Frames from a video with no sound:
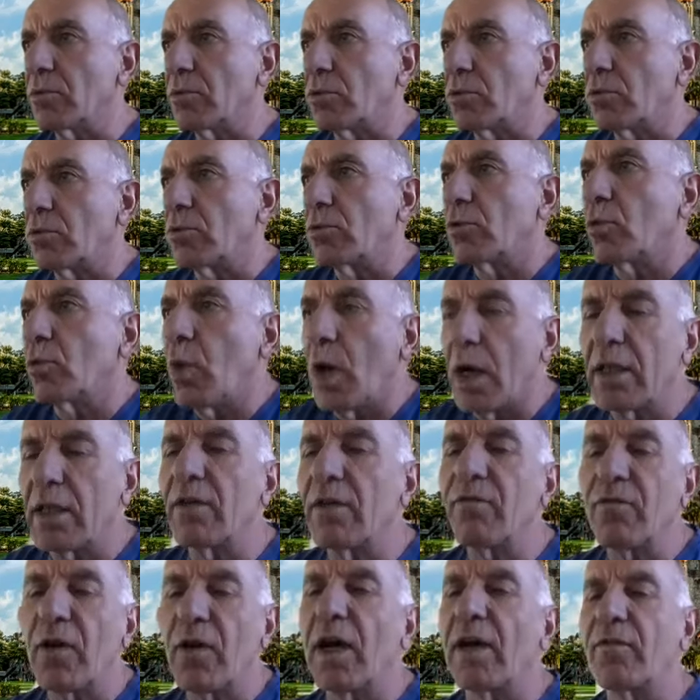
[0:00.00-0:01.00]
to
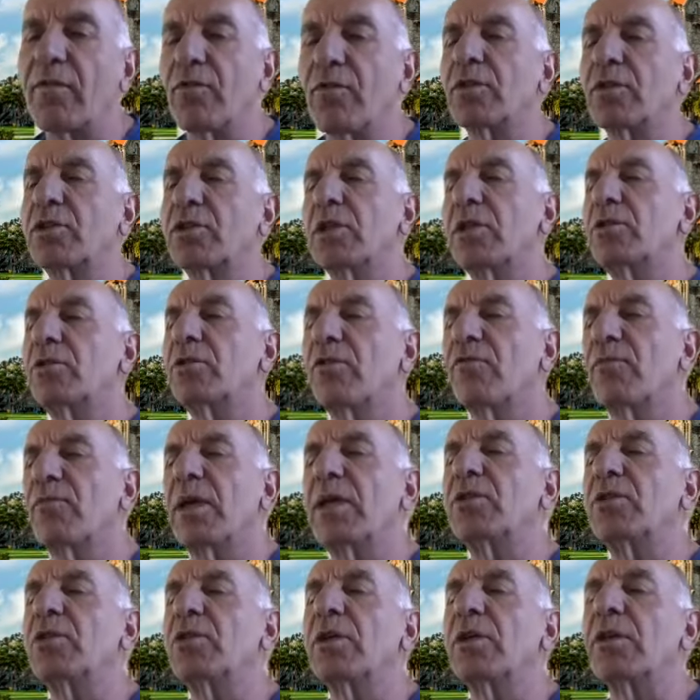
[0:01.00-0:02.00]
qualify for a change of
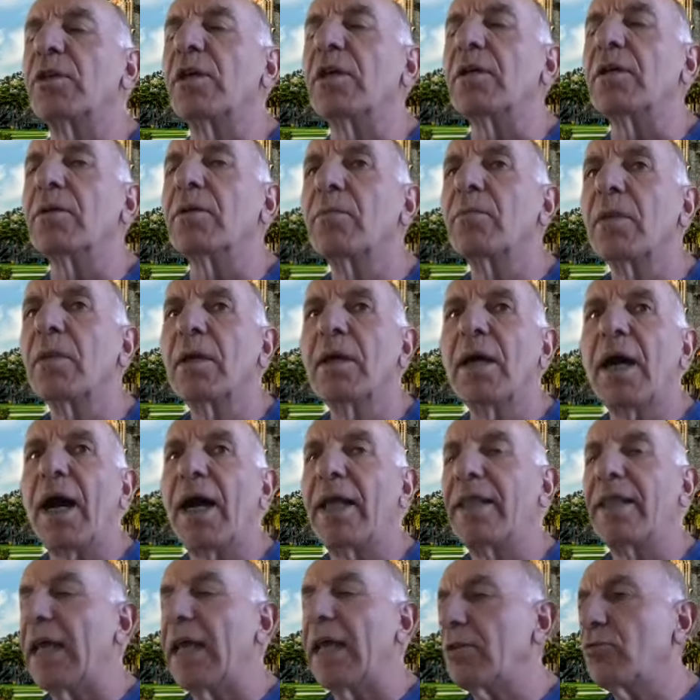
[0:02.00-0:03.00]
major there.
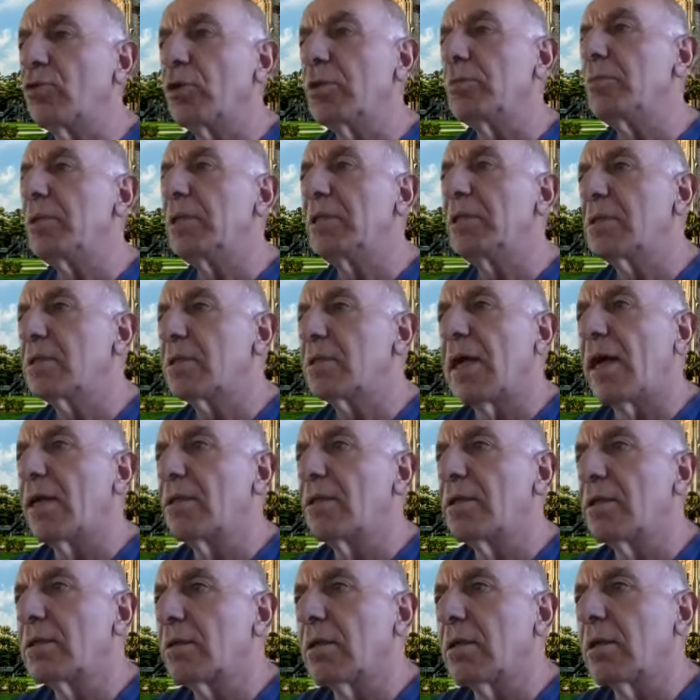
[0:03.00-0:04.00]
And that wouldn't be
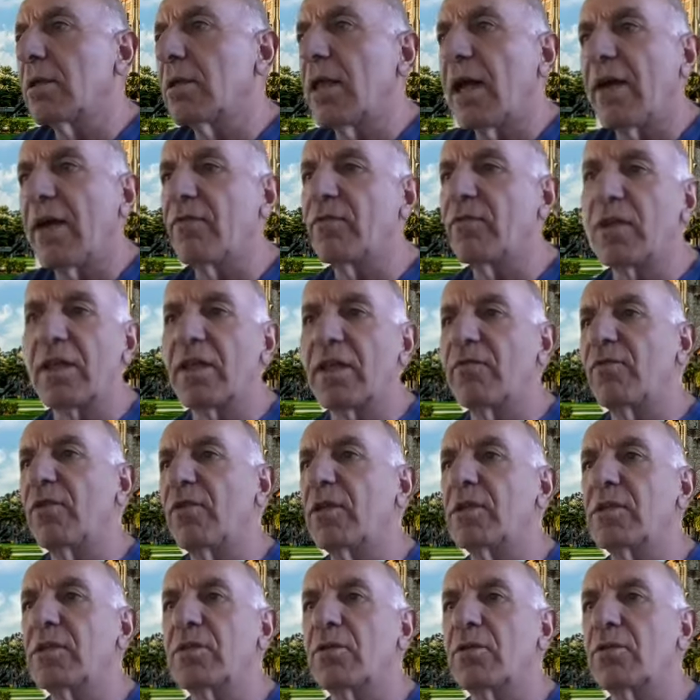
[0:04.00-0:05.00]
decided till after the
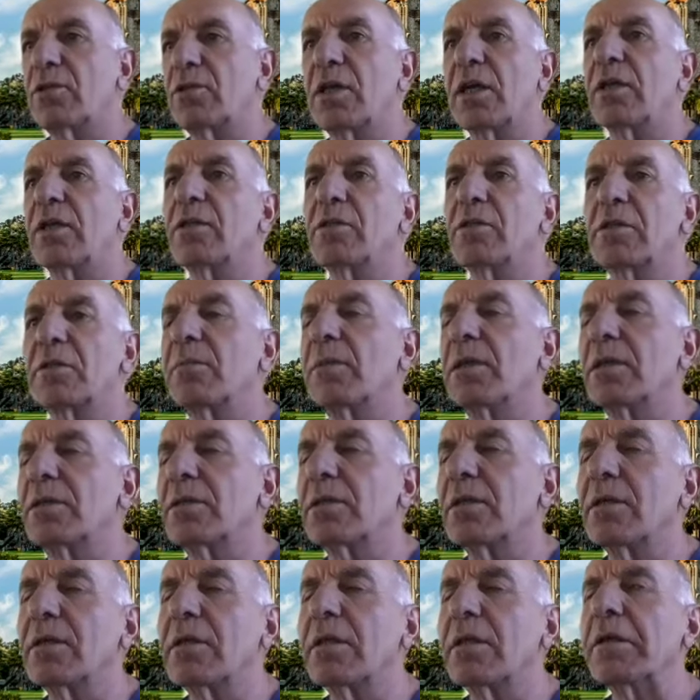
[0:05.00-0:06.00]
first or second
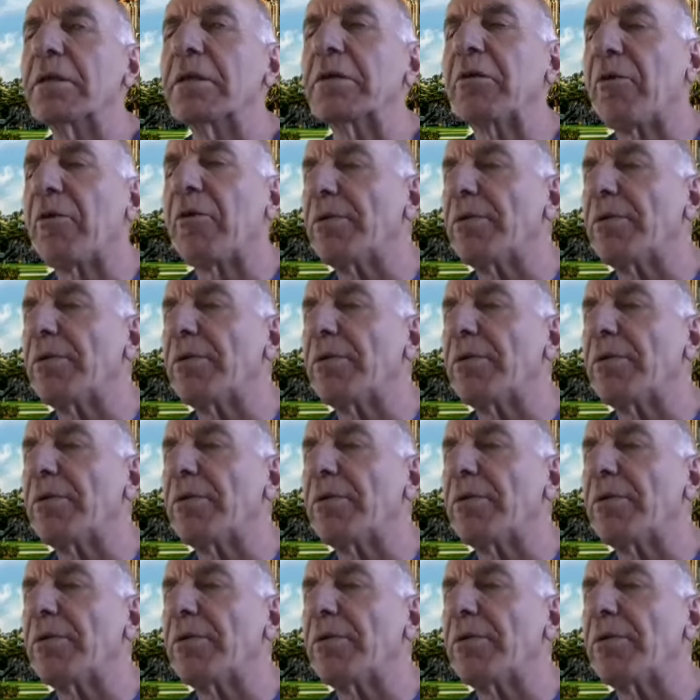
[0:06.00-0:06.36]
semester there.